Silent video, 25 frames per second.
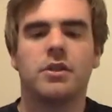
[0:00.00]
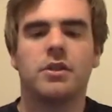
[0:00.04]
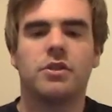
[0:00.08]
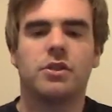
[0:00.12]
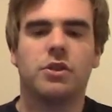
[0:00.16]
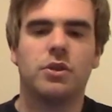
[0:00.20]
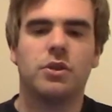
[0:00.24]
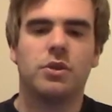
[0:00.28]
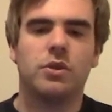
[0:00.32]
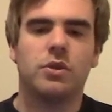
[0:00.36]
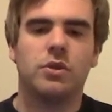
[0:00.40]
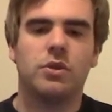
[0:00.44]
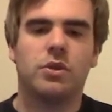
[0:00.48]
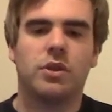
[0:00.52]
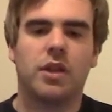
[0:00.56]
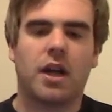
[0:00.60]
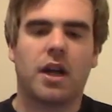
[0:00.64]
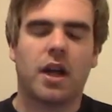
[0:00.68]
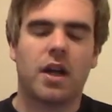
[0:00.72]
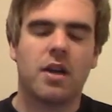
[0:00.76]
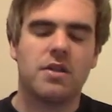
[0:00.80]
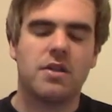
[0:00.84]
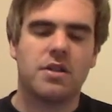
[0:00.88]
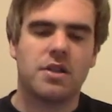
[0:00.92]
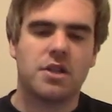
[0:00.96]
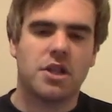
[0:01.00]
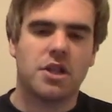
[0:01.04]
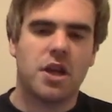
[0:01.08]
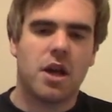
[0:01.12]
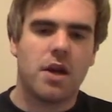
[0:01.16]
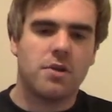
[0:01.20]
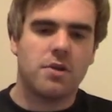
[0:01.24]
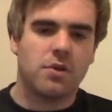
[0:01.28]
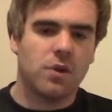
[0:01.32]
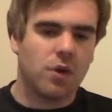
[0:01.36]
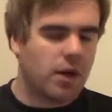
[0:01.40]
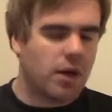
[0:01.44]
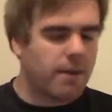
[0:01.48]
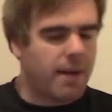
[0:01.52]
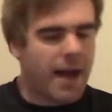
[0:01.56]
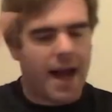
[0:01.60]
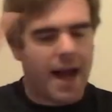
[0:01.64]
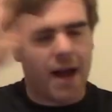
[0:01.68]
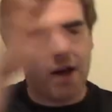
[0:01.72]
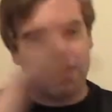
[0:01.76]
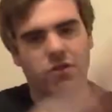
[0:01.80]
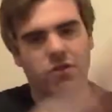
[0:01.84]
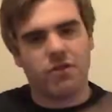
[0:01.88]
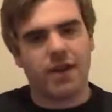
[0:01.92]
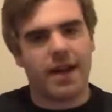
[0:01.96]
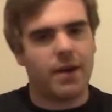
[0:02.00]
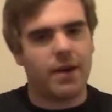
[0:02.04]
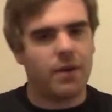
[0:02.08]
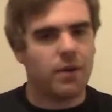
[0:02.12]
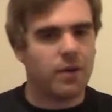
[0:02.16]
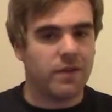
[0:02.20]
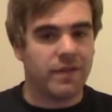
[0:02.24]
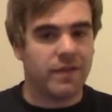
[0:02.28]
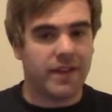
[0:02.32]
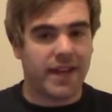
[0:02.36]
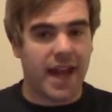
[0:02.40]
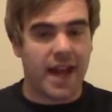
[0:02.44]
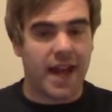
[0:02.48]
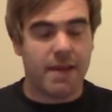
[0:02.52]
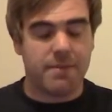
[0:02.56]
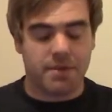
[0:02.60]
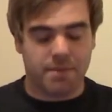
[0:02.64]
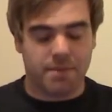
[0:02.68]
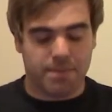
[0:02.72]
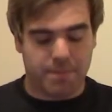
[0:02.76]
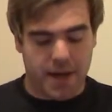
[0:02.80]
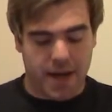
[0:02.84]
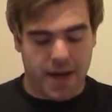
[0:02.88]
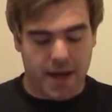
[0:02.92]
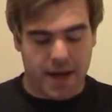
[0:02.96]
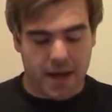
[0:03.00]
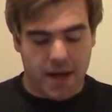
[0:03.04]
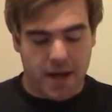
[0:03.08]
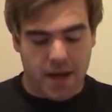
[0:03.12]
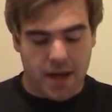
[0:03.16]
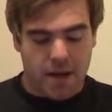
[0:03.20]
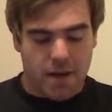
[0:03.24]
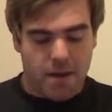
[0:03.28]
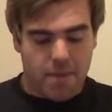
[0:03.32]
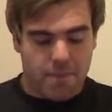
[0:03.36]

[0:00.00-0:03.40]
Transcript: to close the show talking about how great all of the games have been.